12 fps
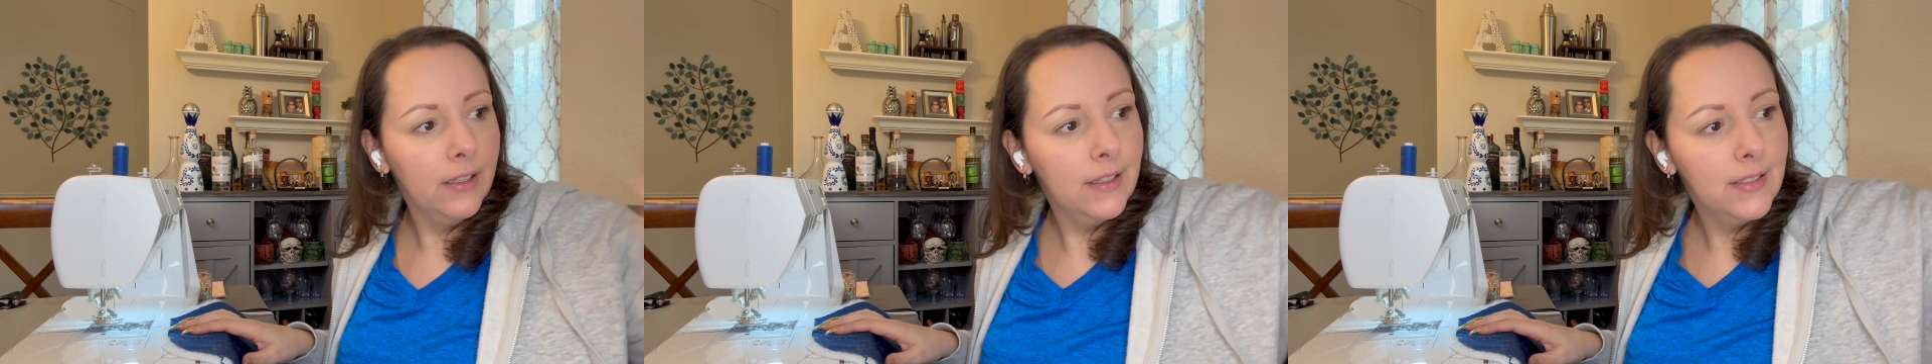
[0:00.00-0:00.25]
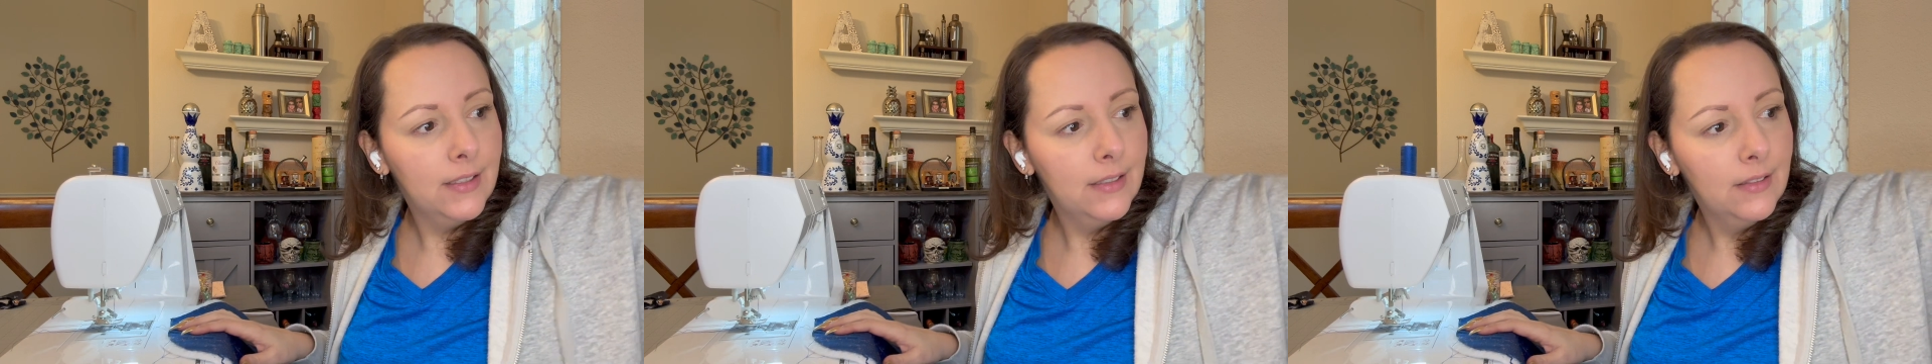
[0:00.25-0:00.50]

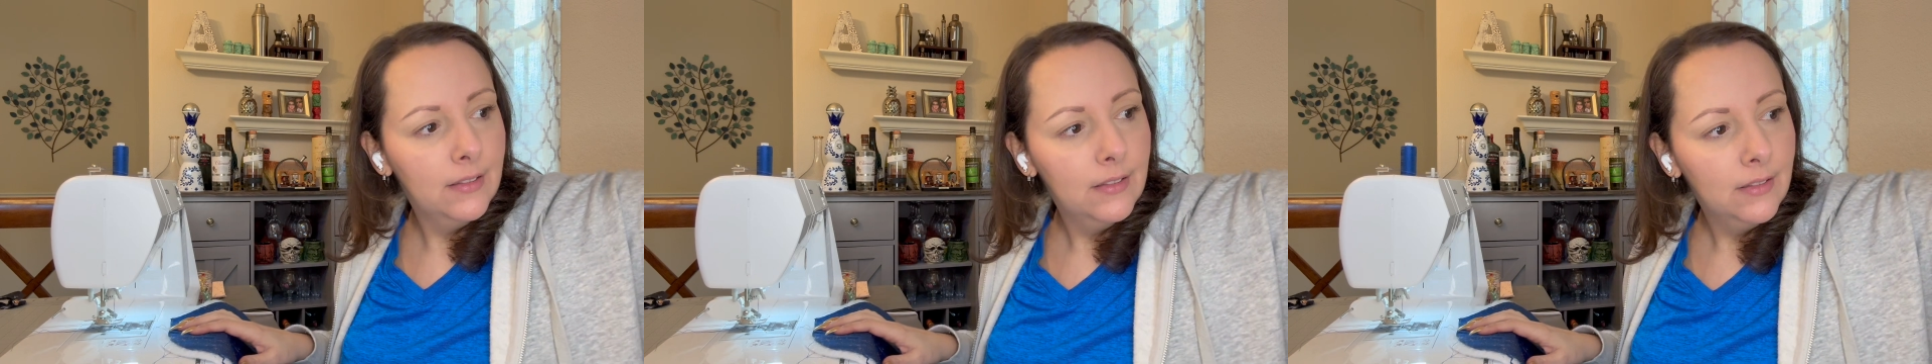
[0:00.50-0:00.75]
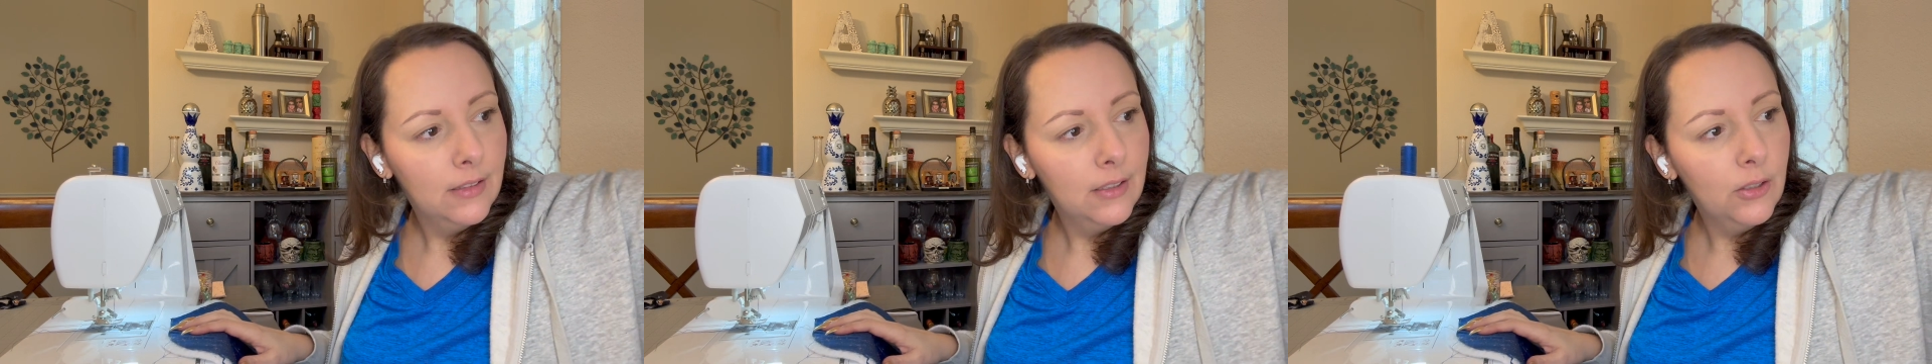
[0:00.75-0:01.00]
think, is it
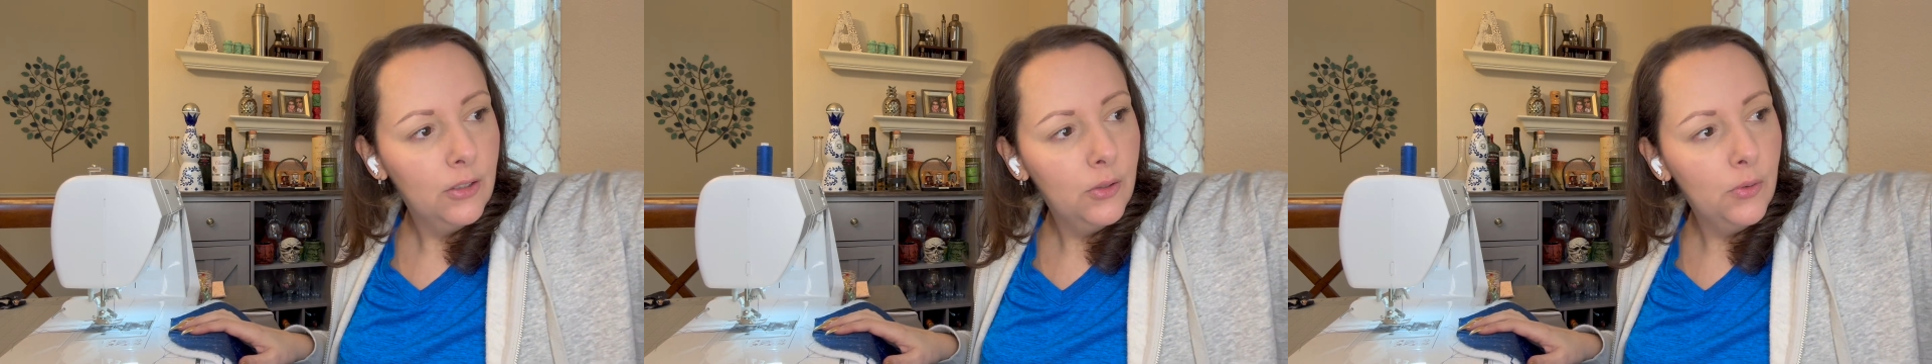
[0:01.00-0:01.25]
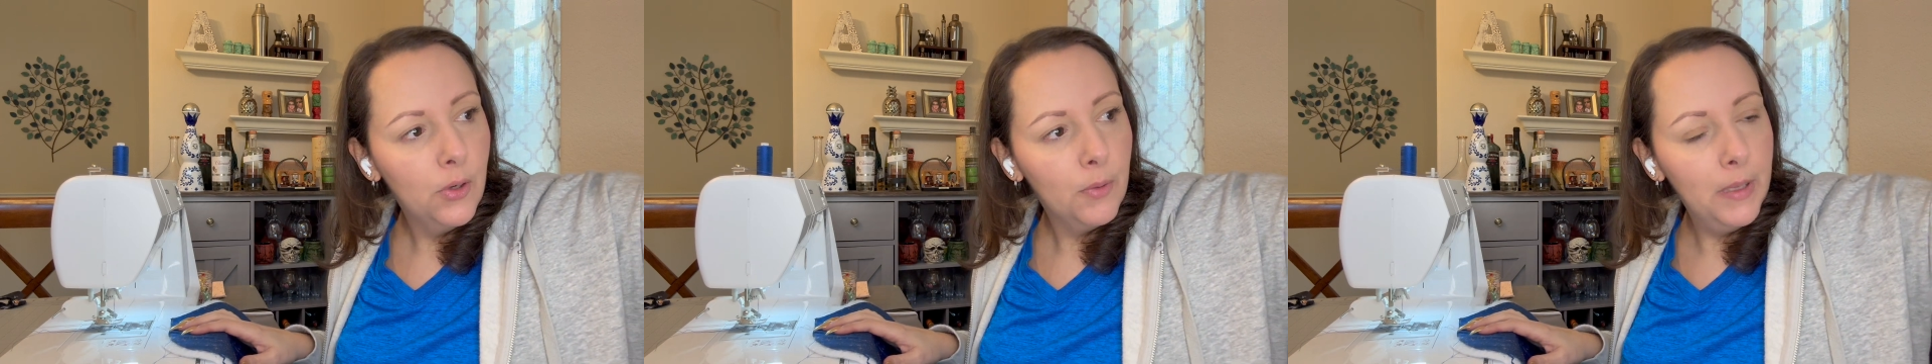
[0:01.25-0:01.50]

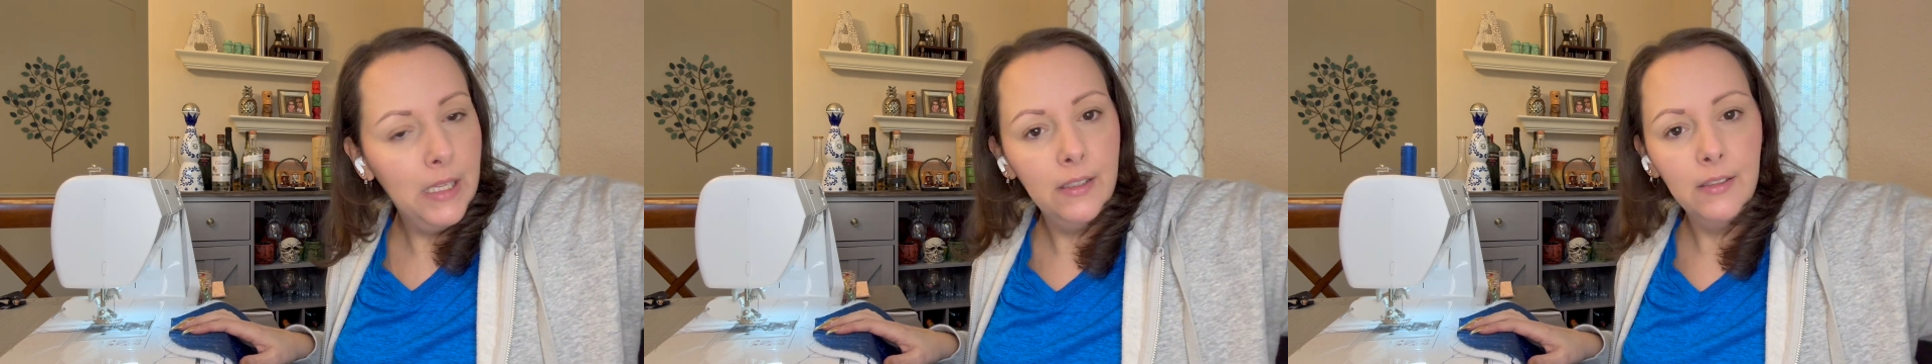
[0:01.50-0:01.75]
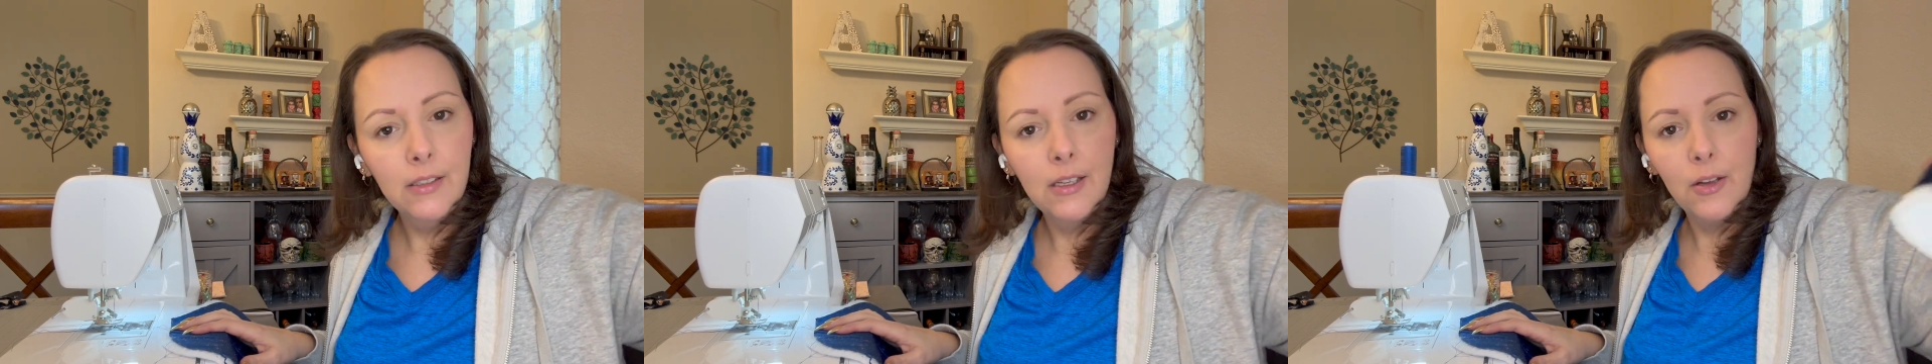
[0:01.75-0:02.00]

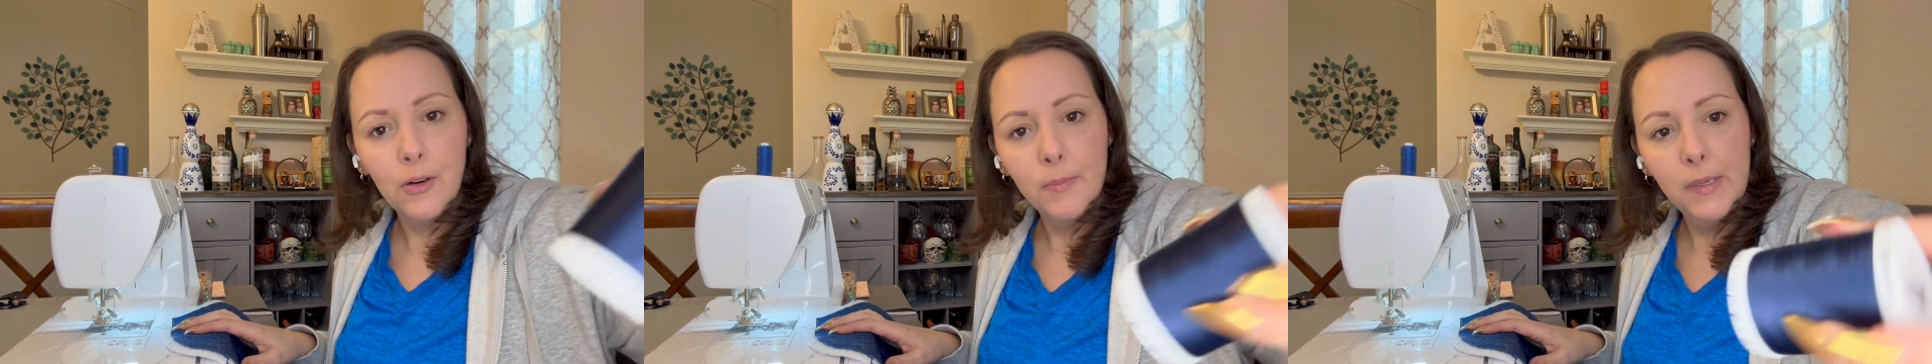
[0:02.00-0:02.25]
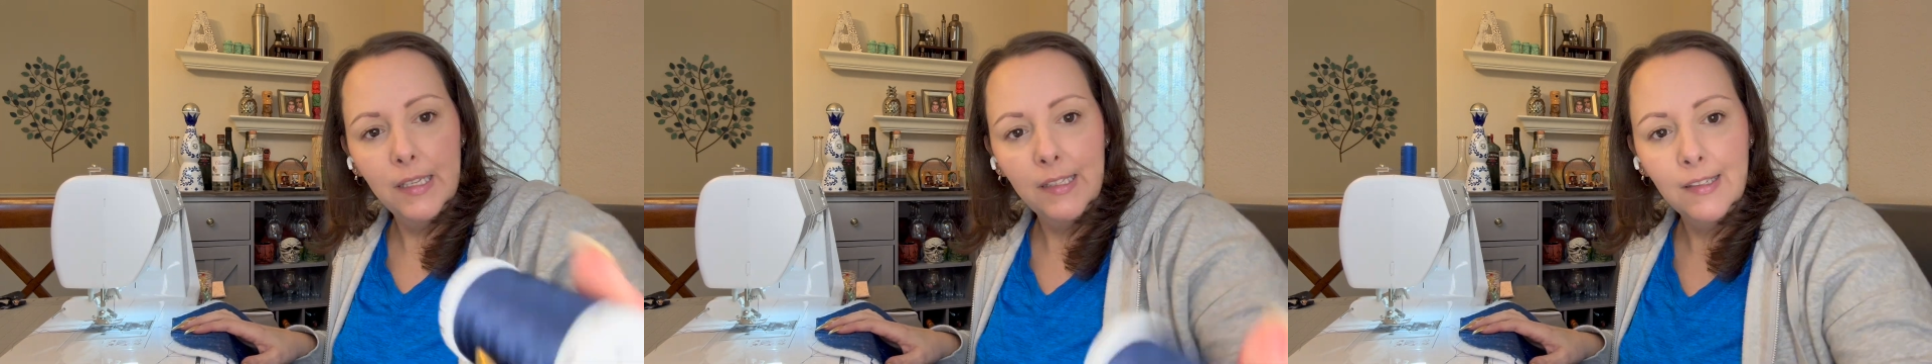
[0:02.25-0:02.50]

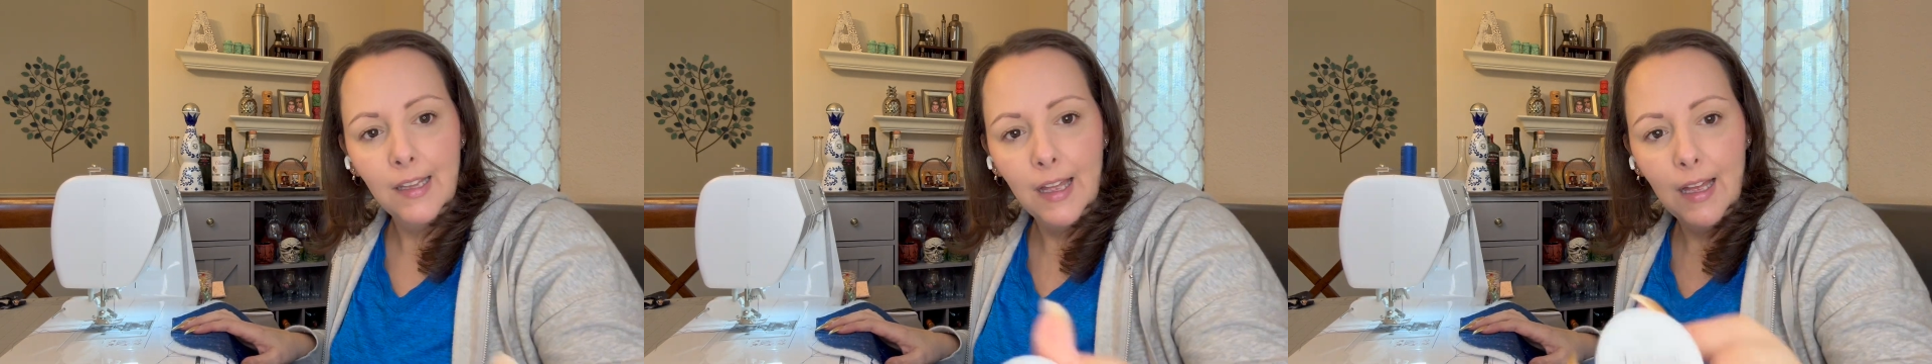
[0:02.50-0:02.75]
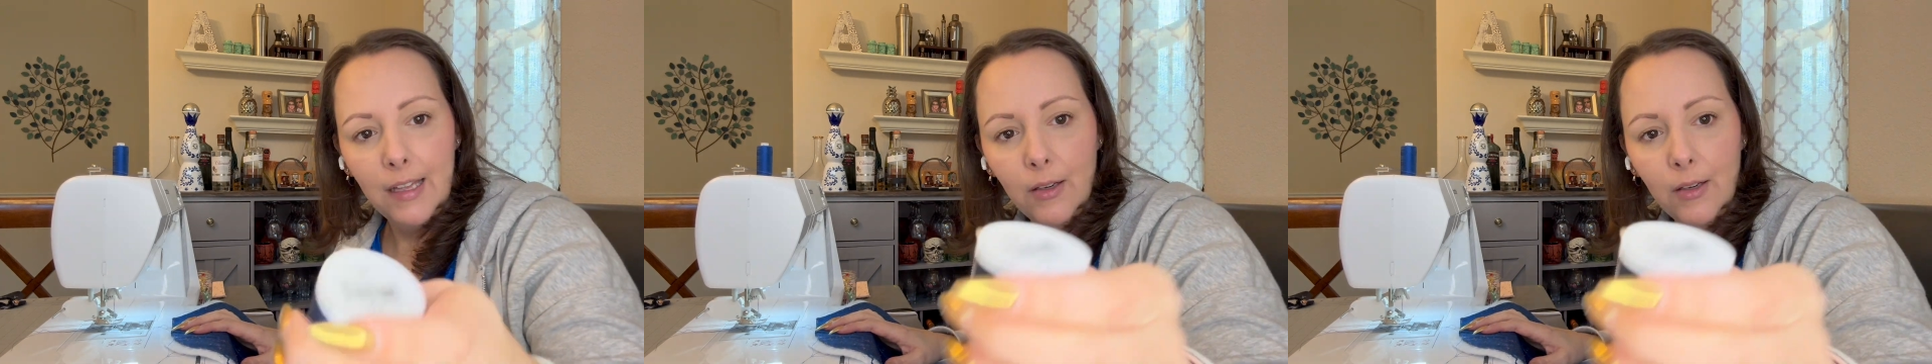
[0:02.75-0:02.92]
Gutterman?